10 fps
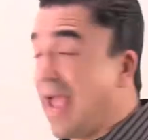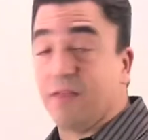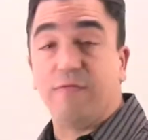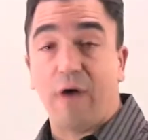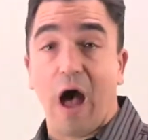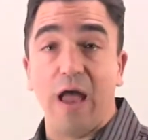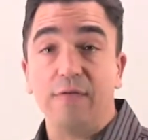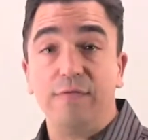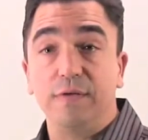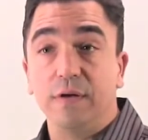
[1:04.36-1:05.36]
and
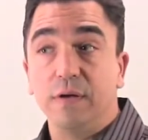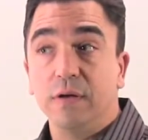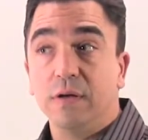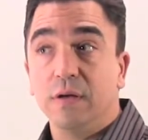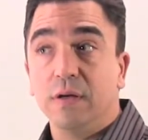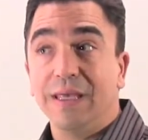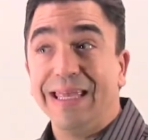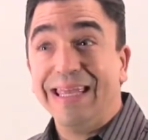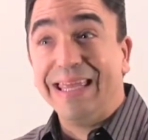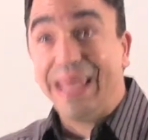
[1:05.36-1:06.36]
5
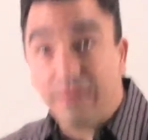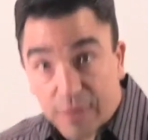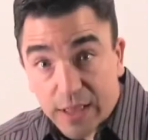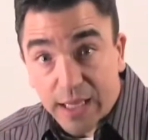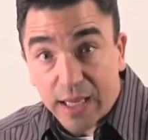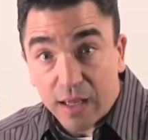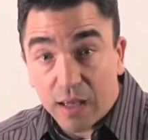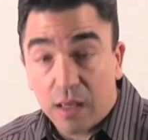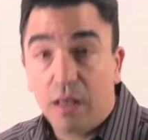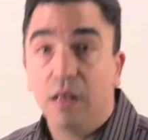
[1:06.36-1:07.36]
evenly
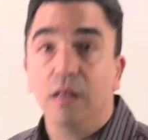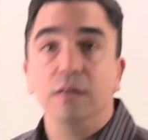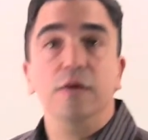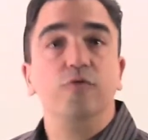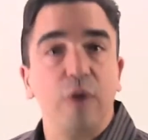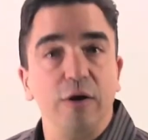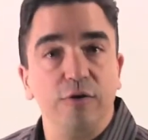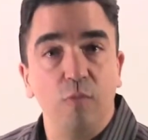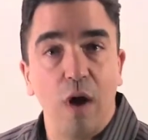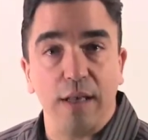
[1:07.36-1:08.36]
that's greater
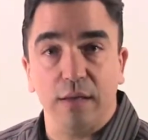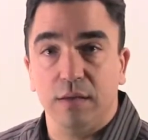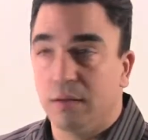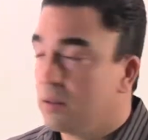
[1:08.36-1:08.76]
than 1.